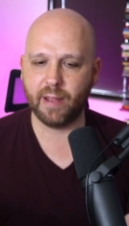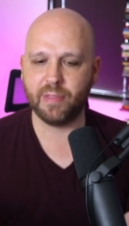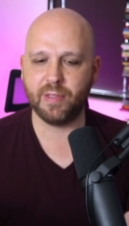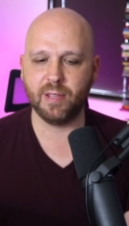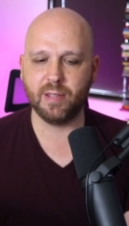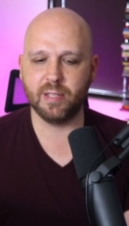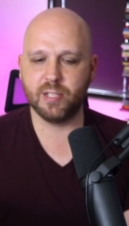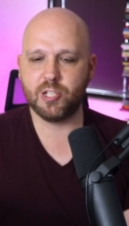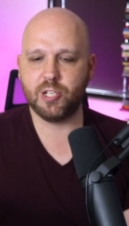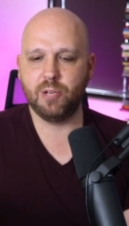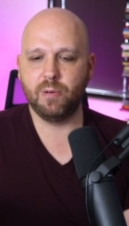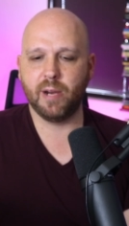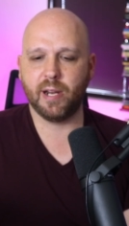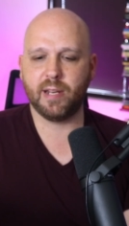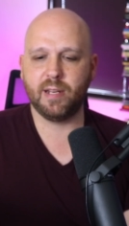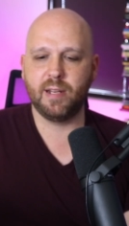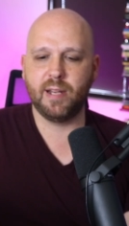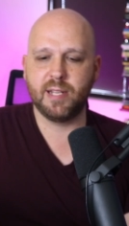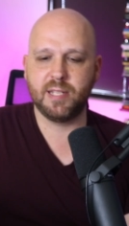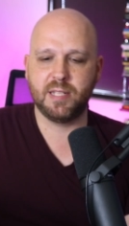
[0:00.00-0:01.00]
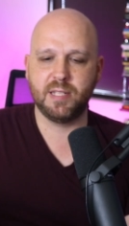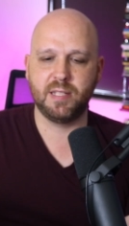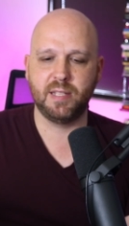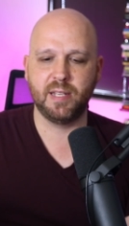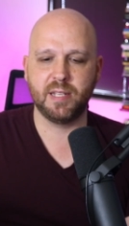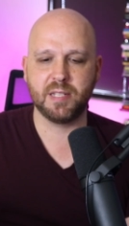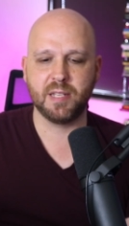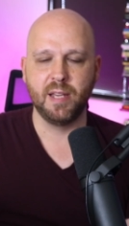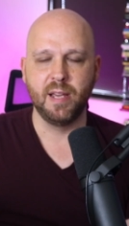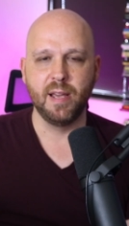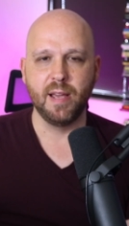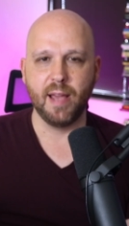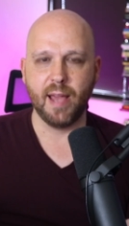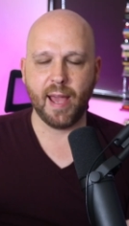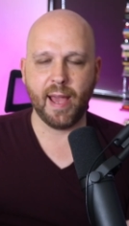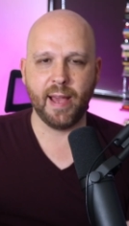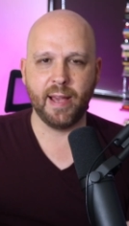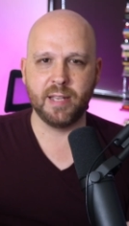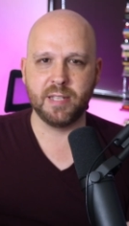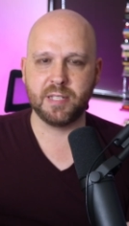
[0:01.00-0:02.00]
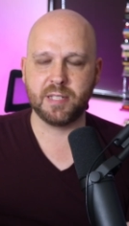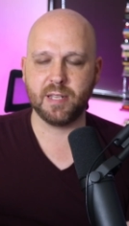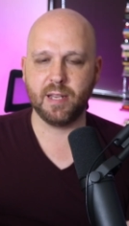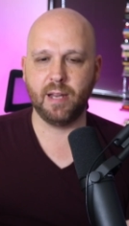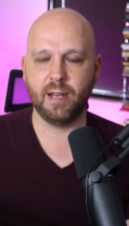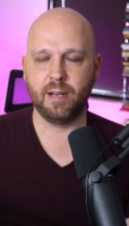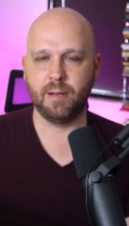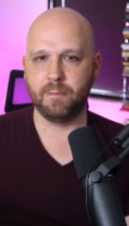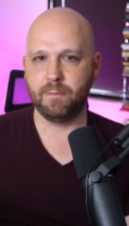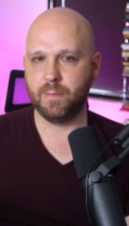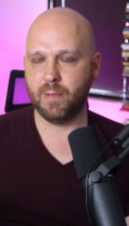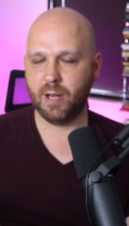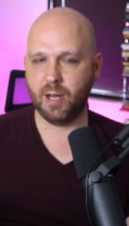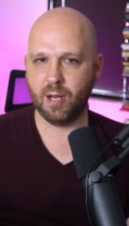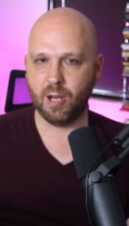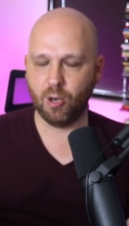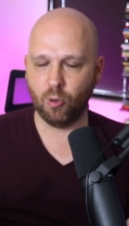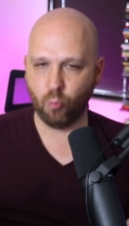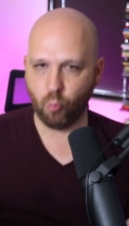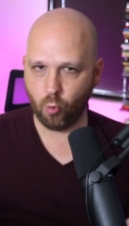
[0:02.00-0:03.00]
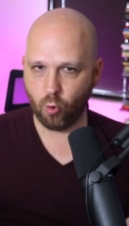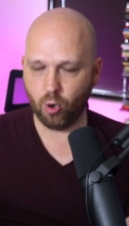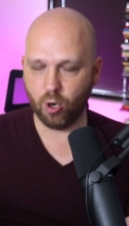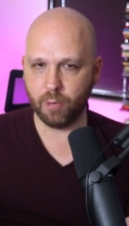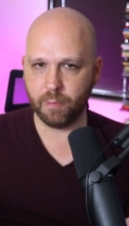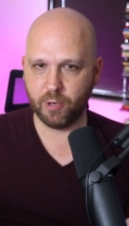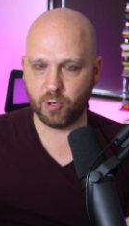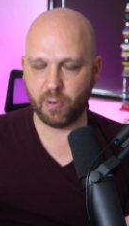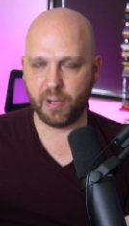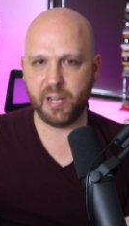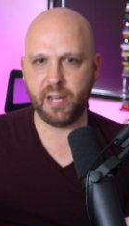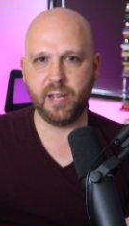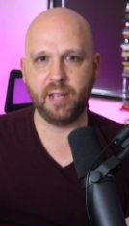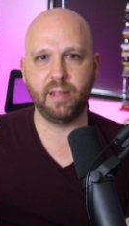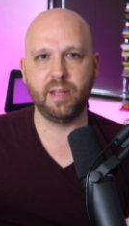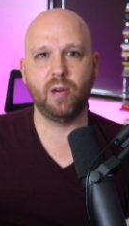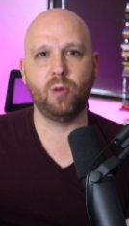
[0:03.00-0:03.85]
I think that she recognizes this as a warm greeting,